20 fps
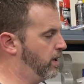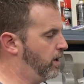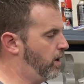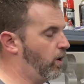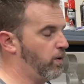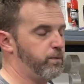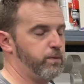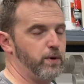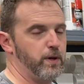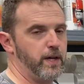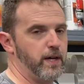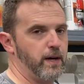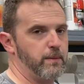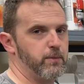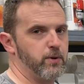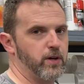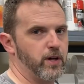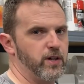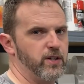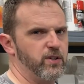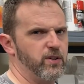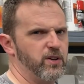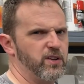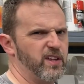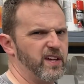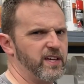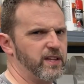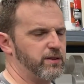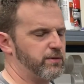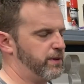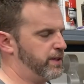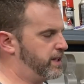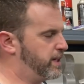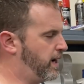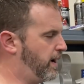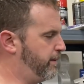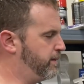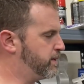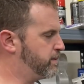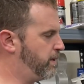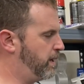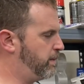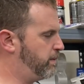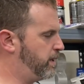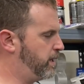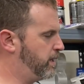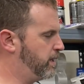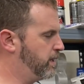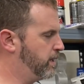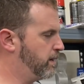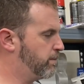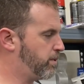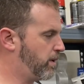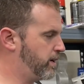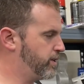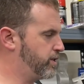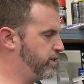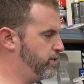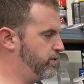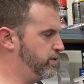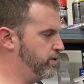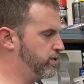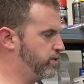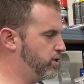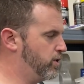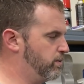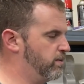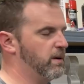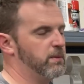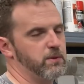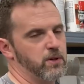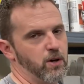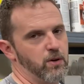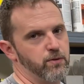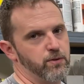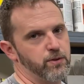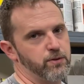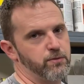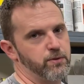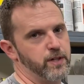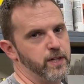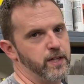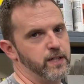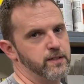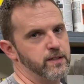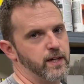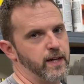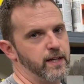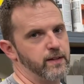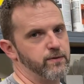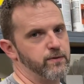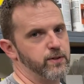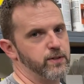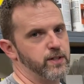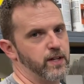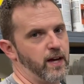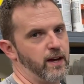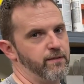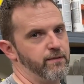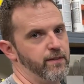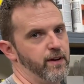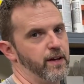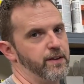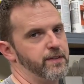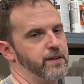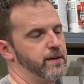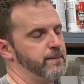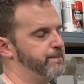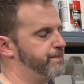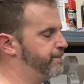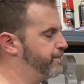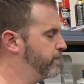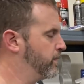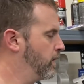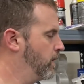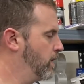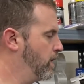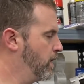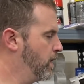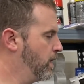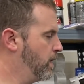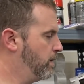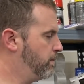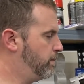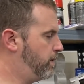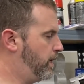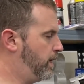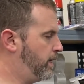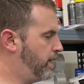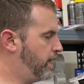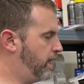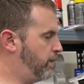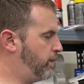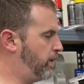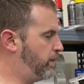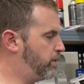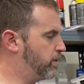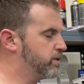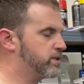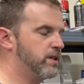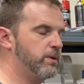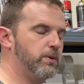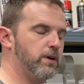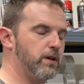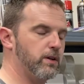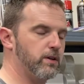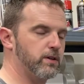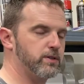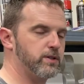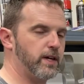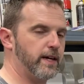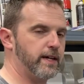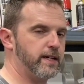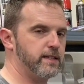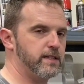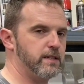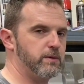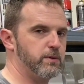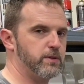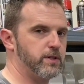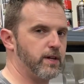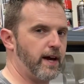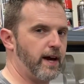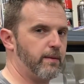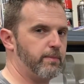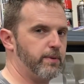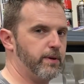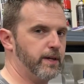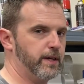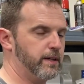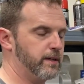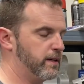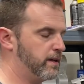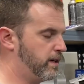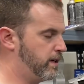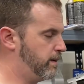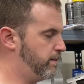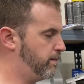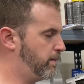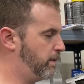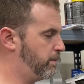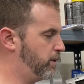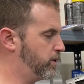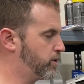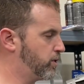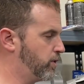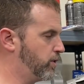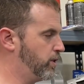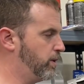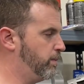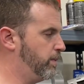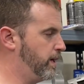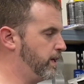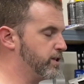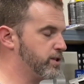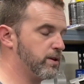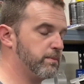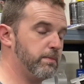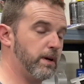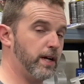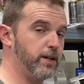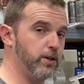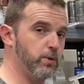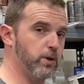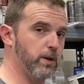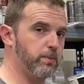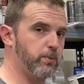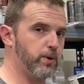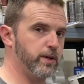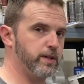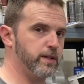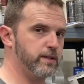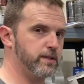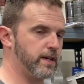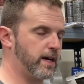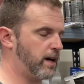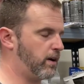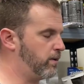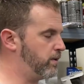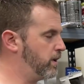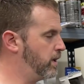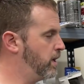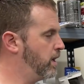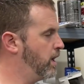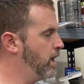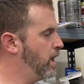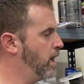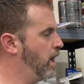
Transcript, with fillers: Hopefully, I'm only gonna do it like three times maybe. Probably should do it two, but I'm gonna go for three because I hate for it to have nothing. But anyway, we'll see what it looks like and see what's happening. Um, I'm gonna turn on the bench. But I do wanna point this out.